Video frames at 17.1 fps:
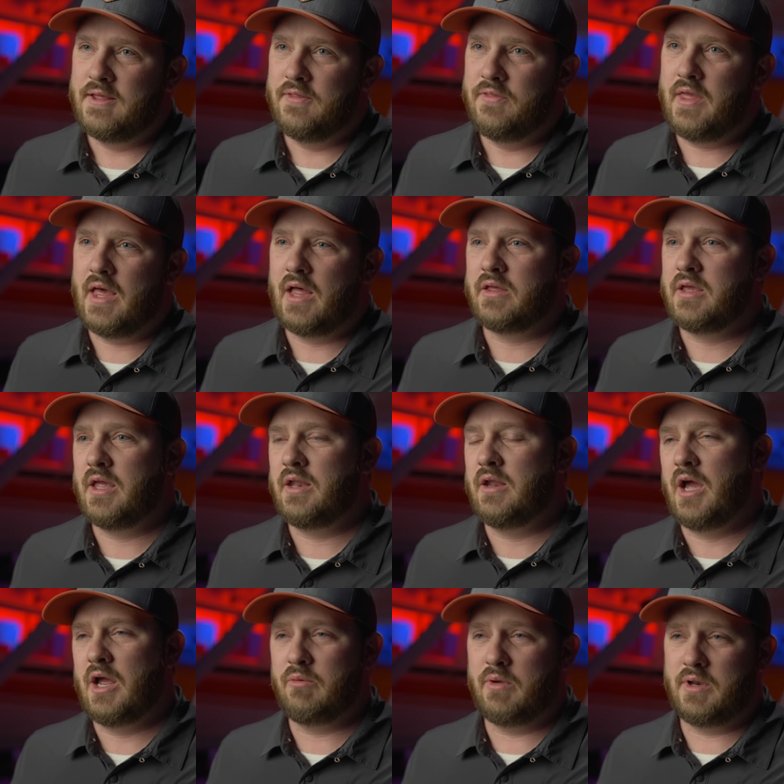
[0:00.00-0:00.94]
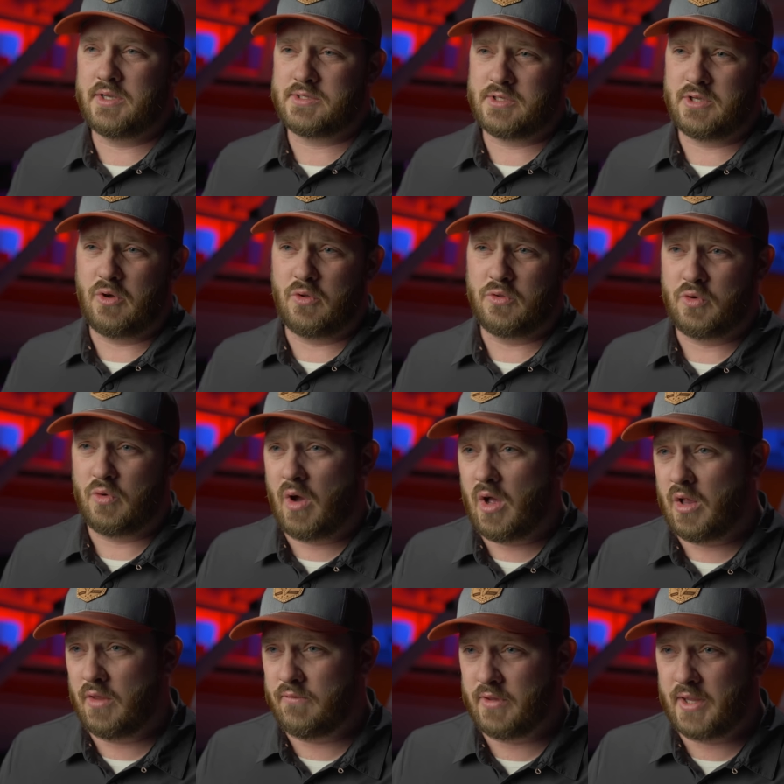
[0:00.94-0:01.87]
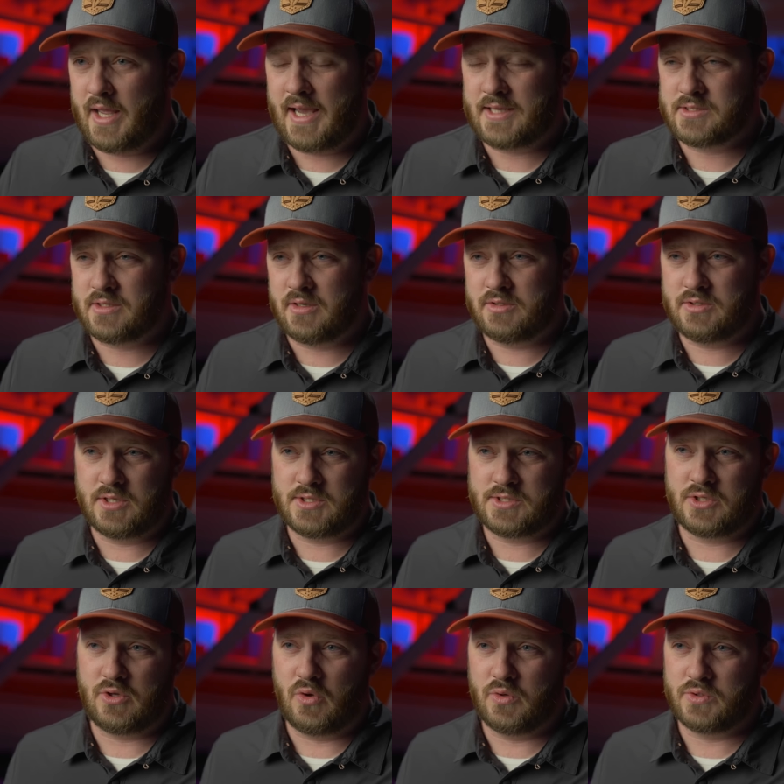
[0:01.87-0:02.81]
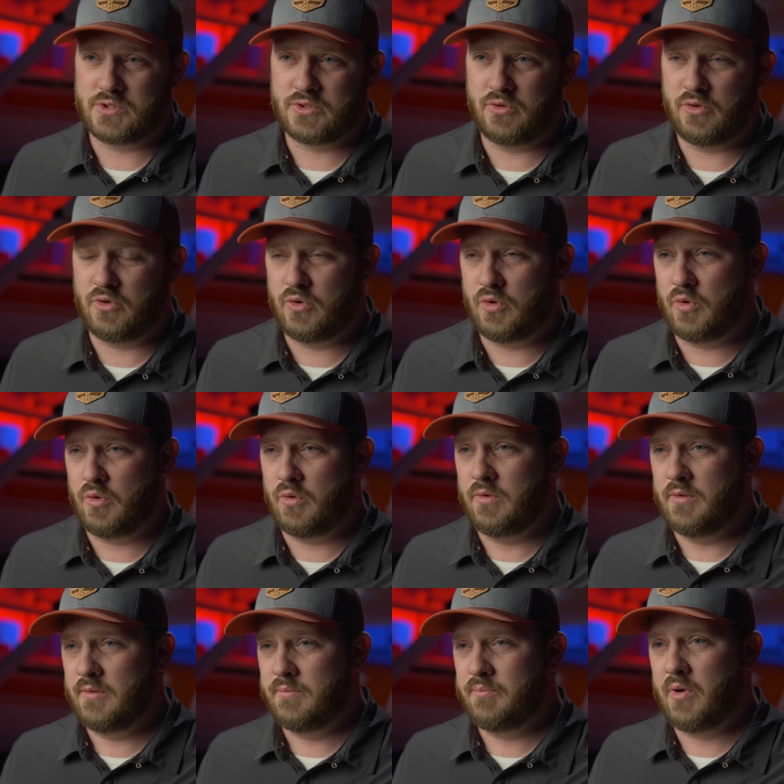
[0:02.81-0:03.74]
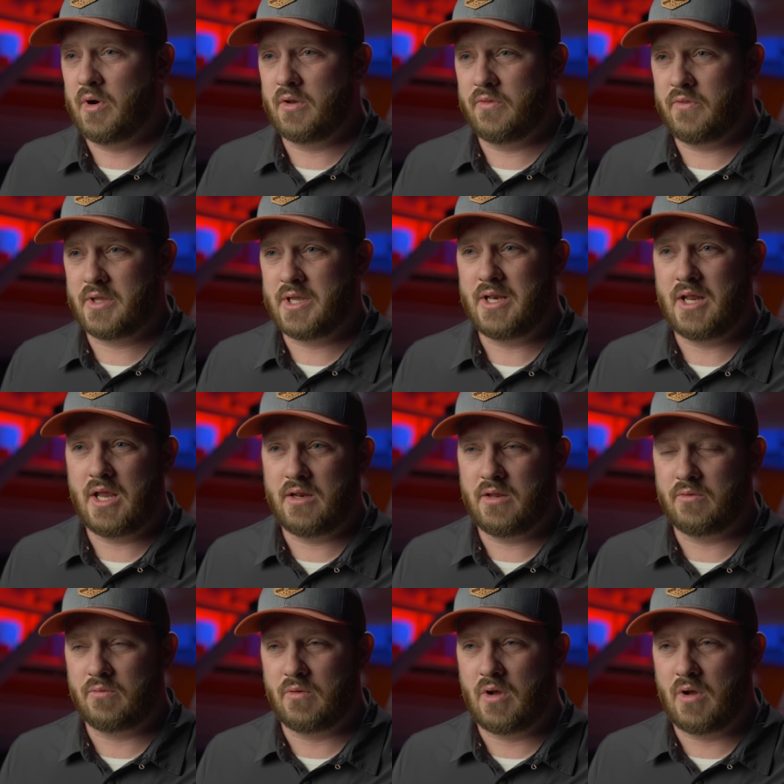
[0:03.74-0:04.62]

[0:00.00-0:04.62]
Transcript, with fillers: The Alcan Highway doesn't go through all of Alaska, it just goes through part of the Canadian